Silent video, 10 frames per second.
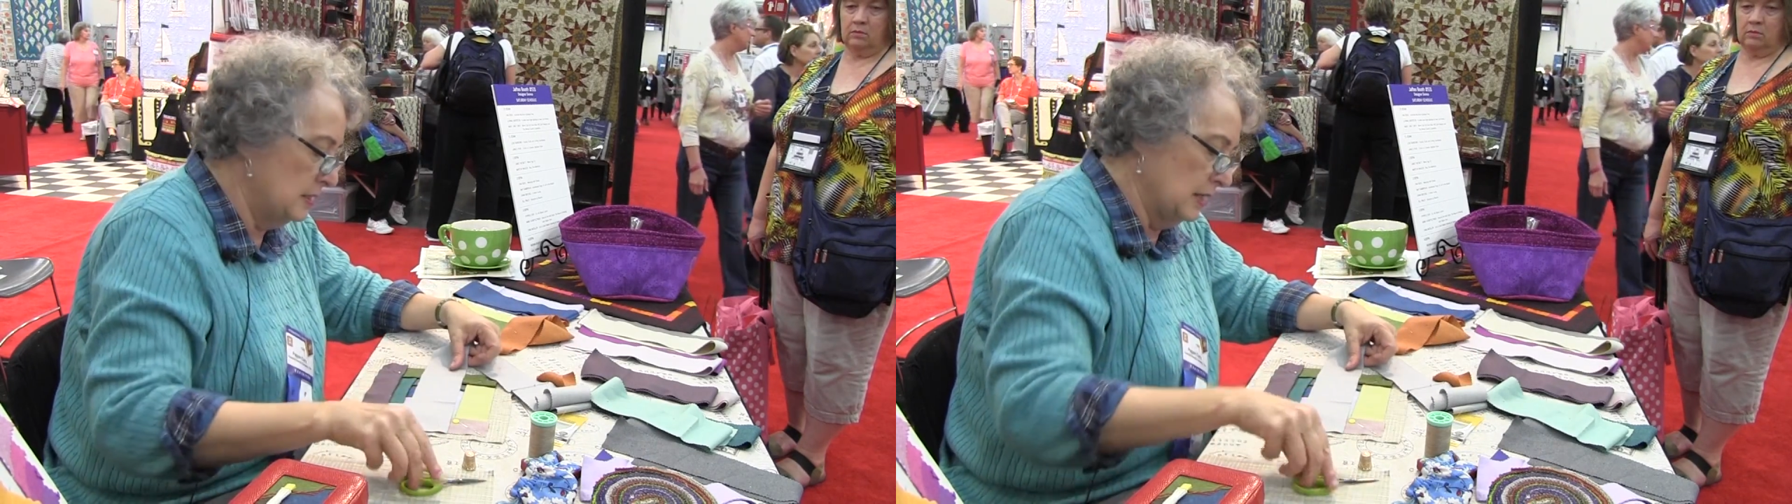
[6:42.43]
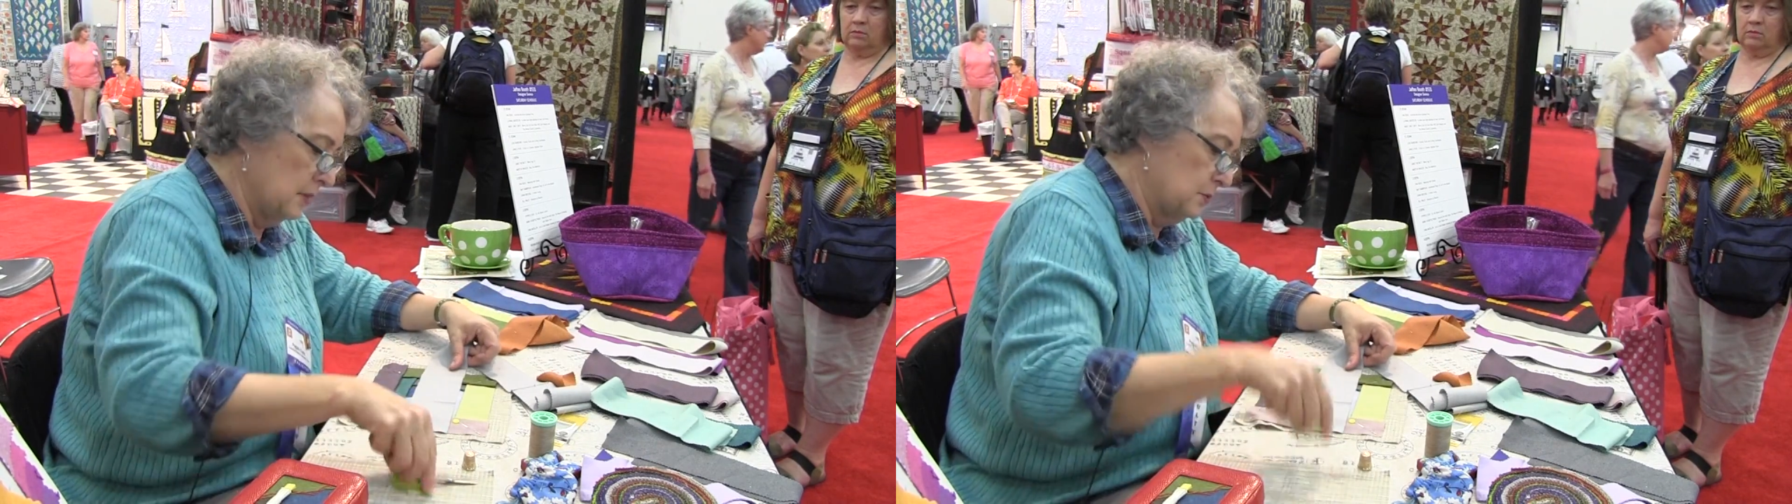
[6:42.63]

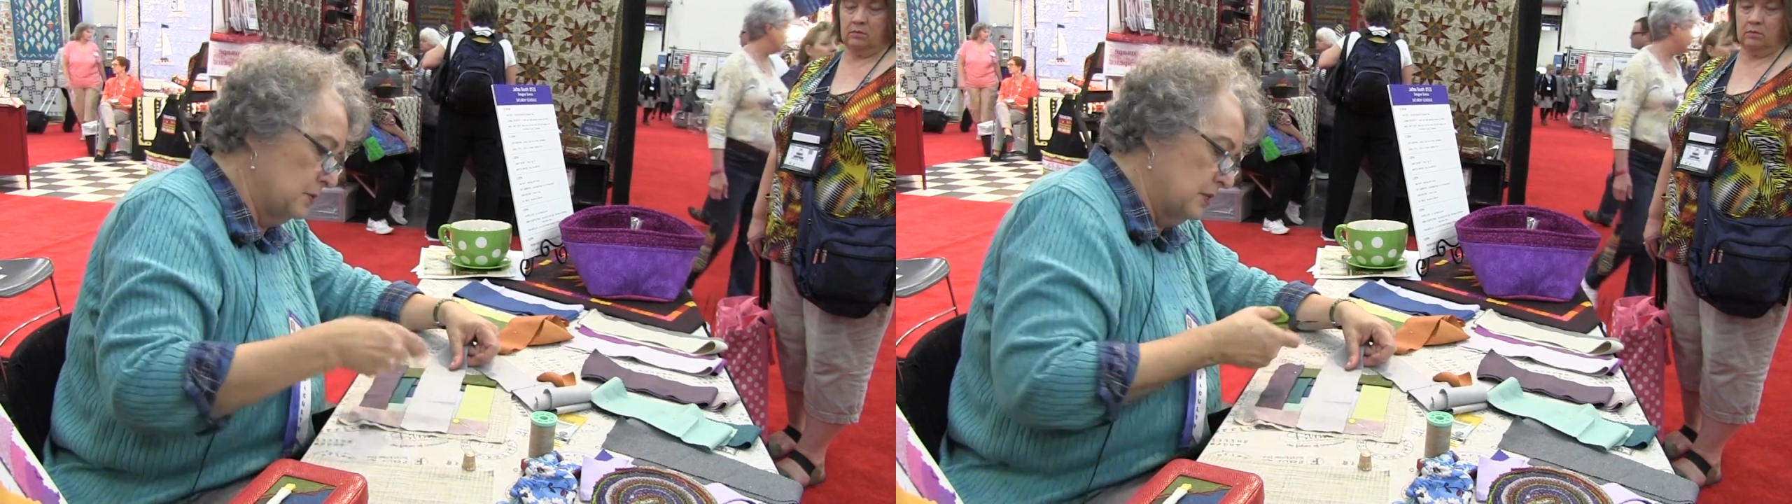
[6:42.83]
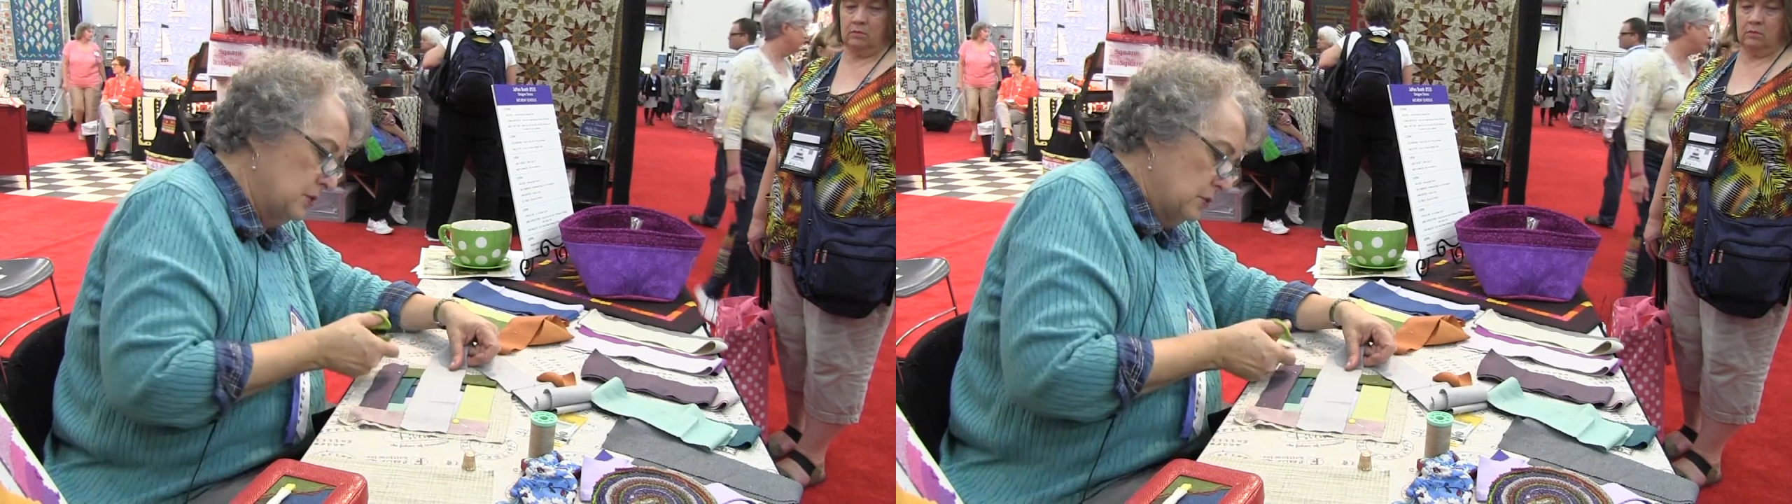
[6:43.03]
not
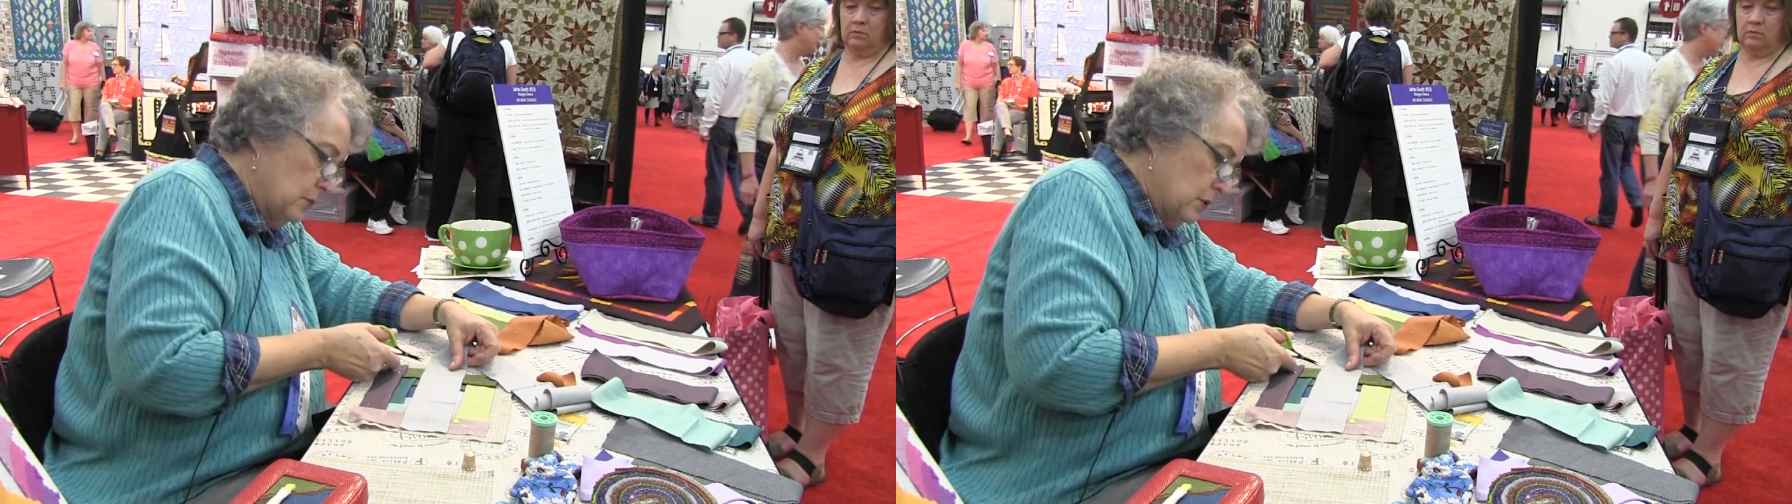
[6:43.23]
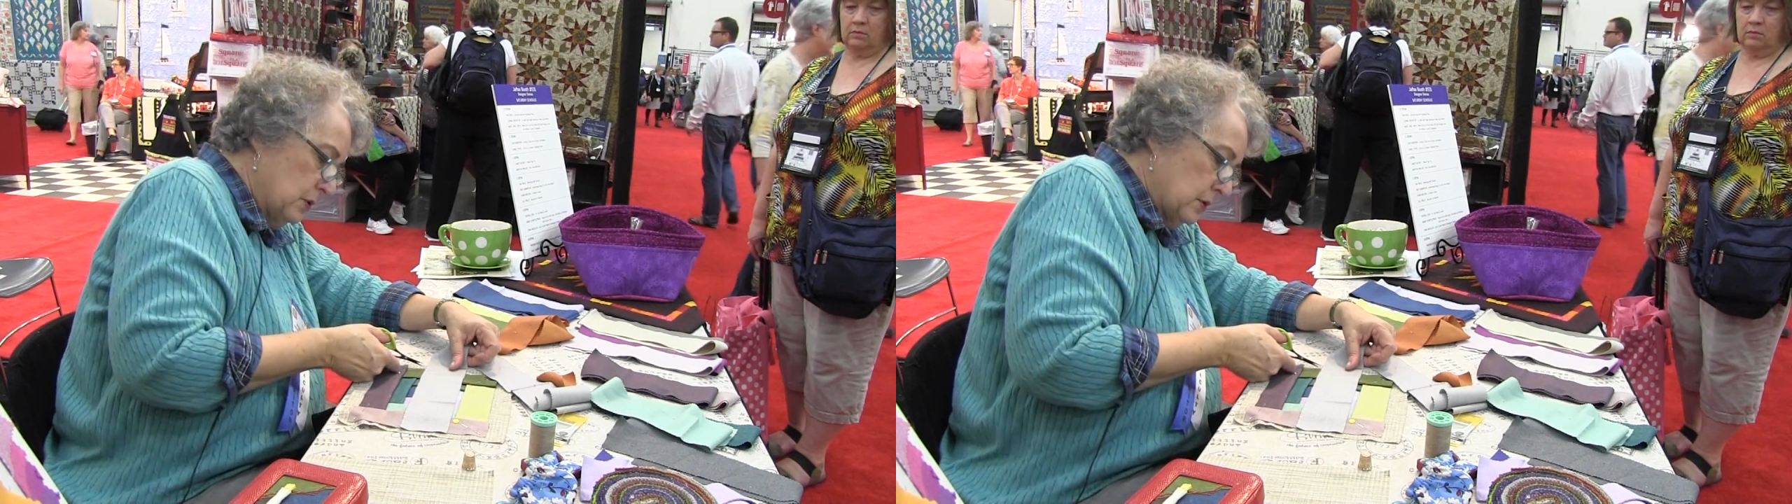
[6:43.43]
precision
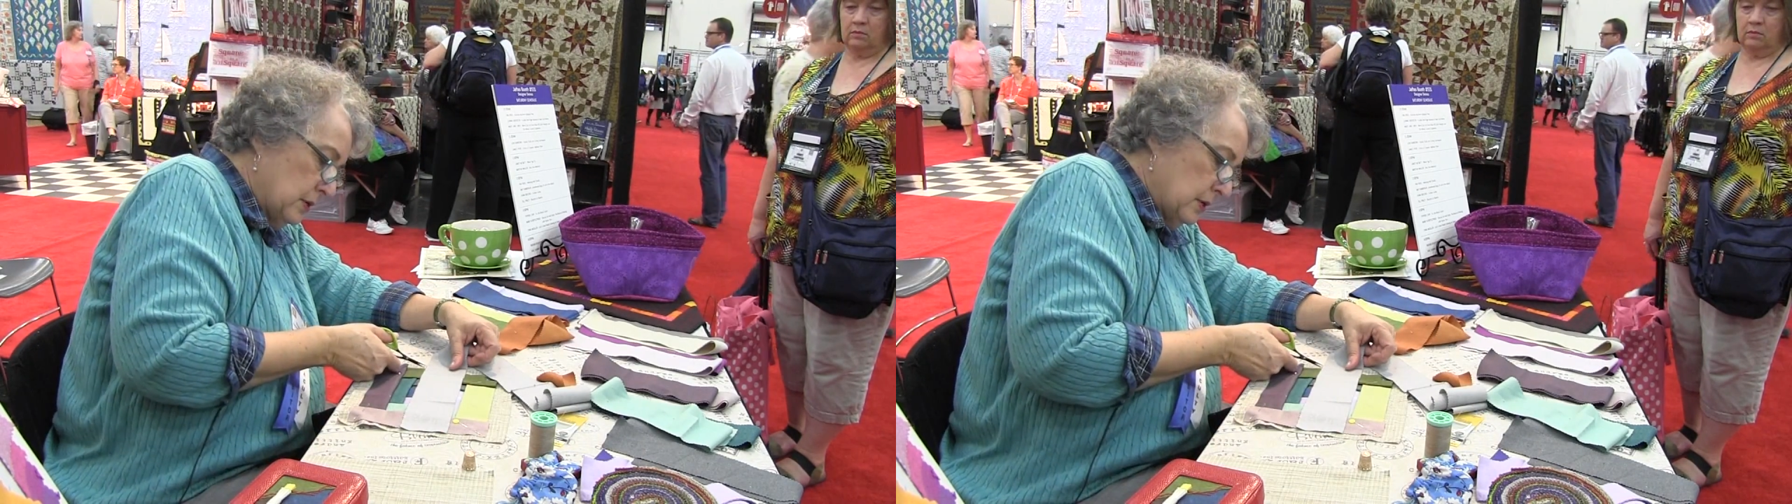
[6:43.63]
work.